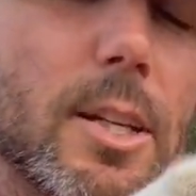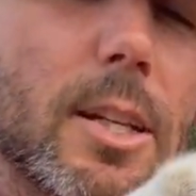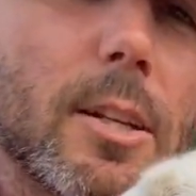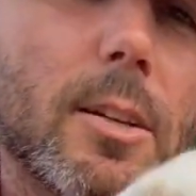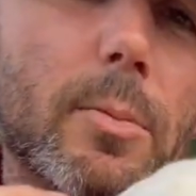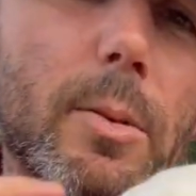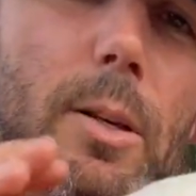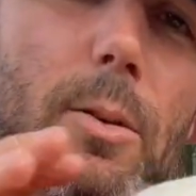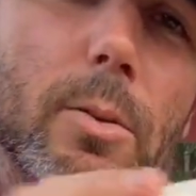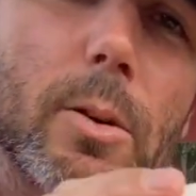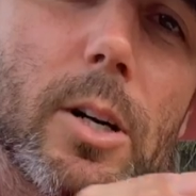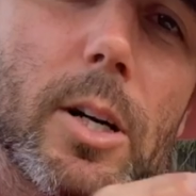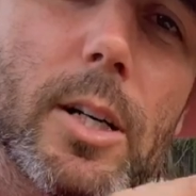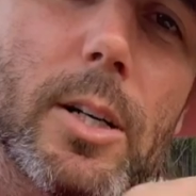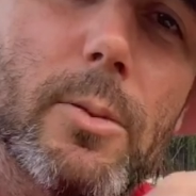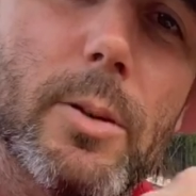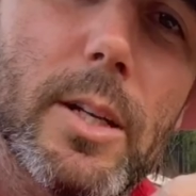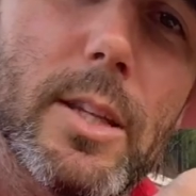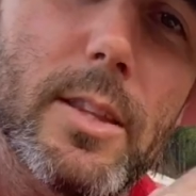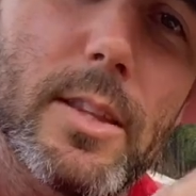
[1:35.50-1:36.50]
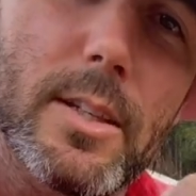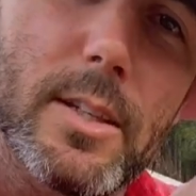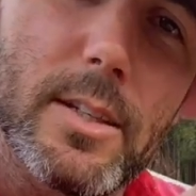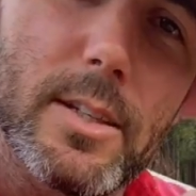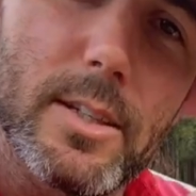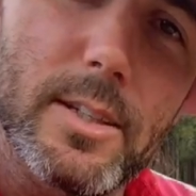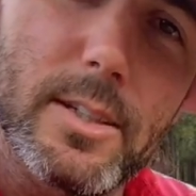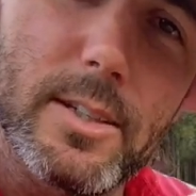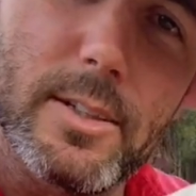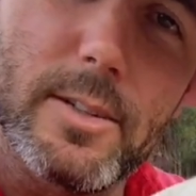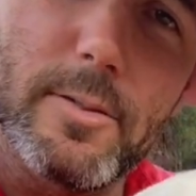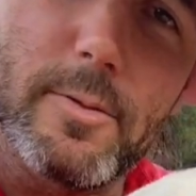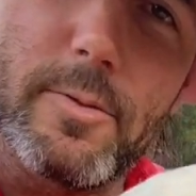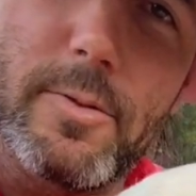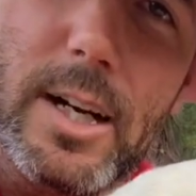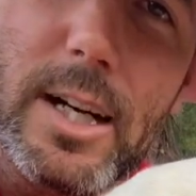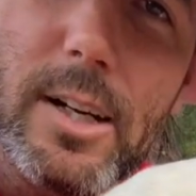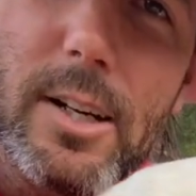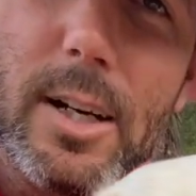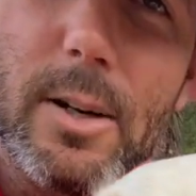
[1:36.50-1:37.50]
little bit of work with
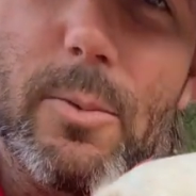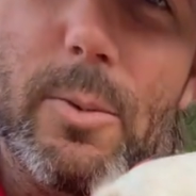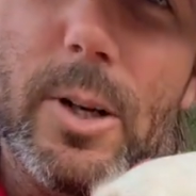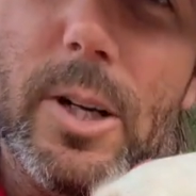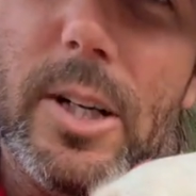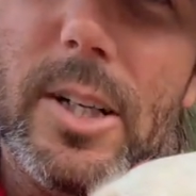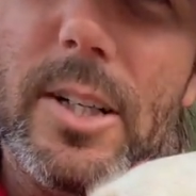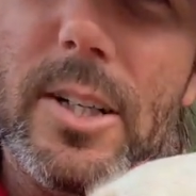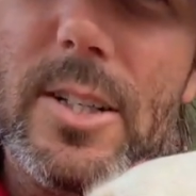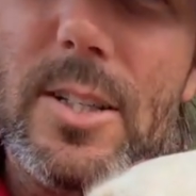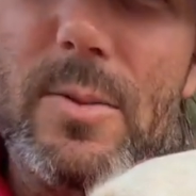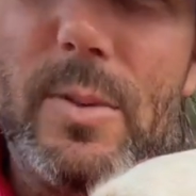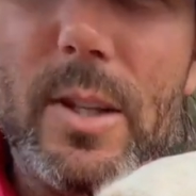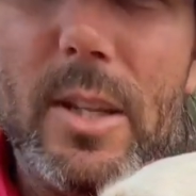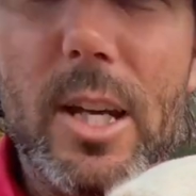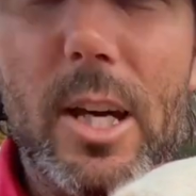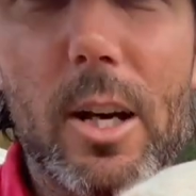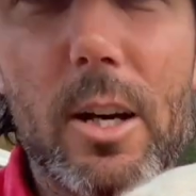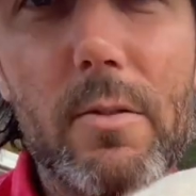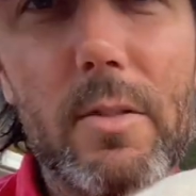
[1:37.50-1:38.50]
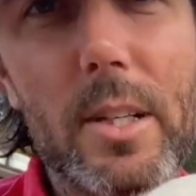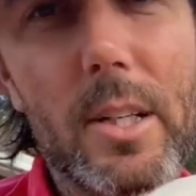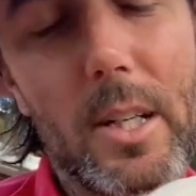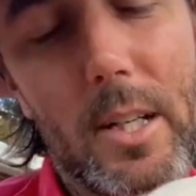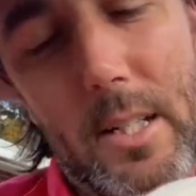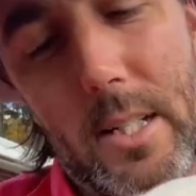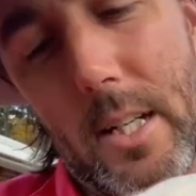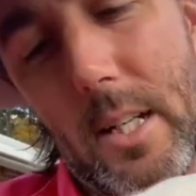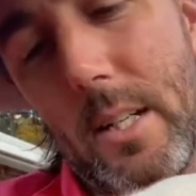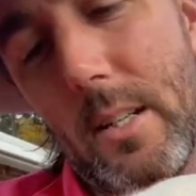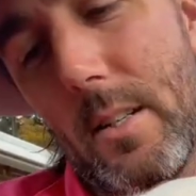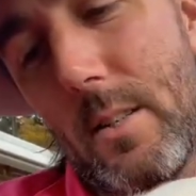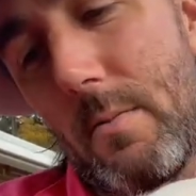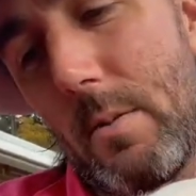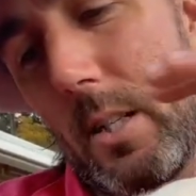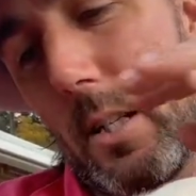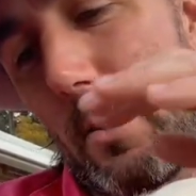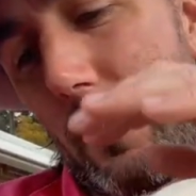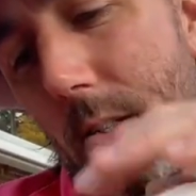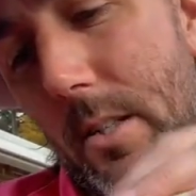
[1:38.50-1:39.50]
frontline workers with COVID-19 as
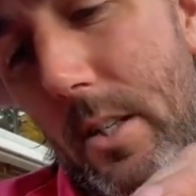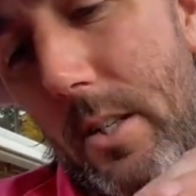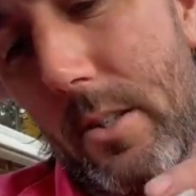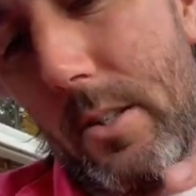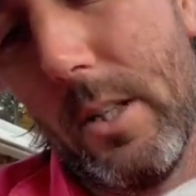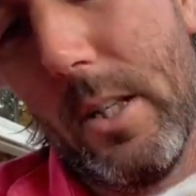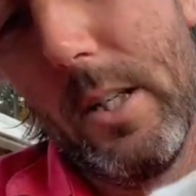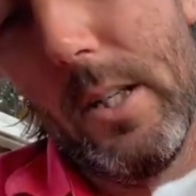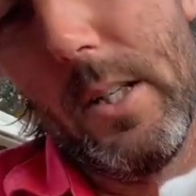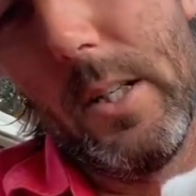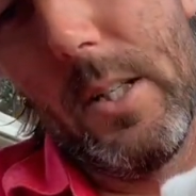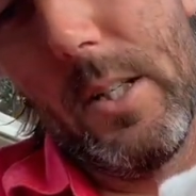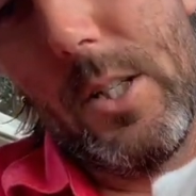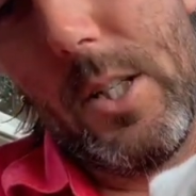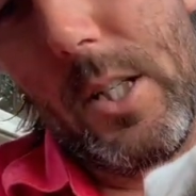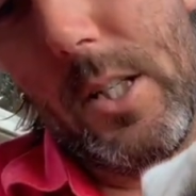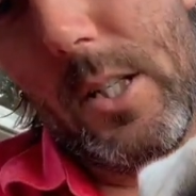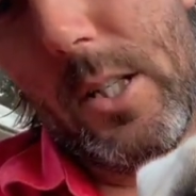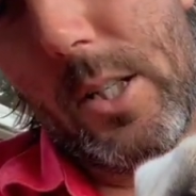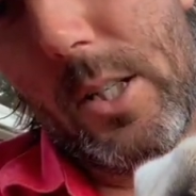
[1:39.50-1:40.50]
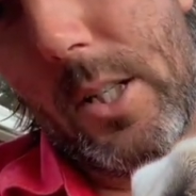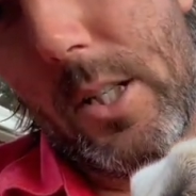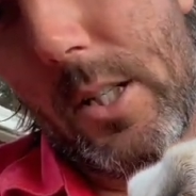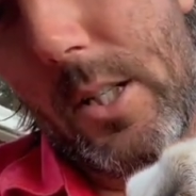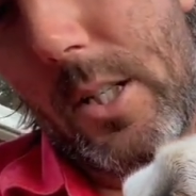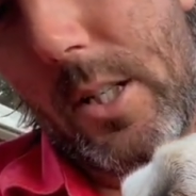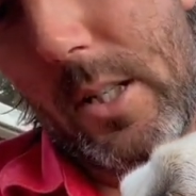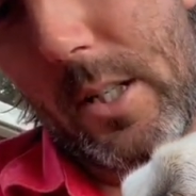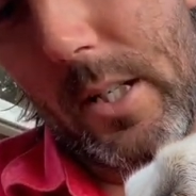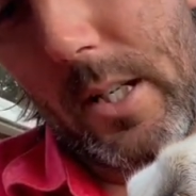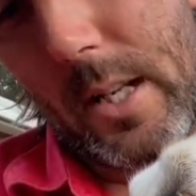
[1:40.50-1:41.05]
well. So she's just an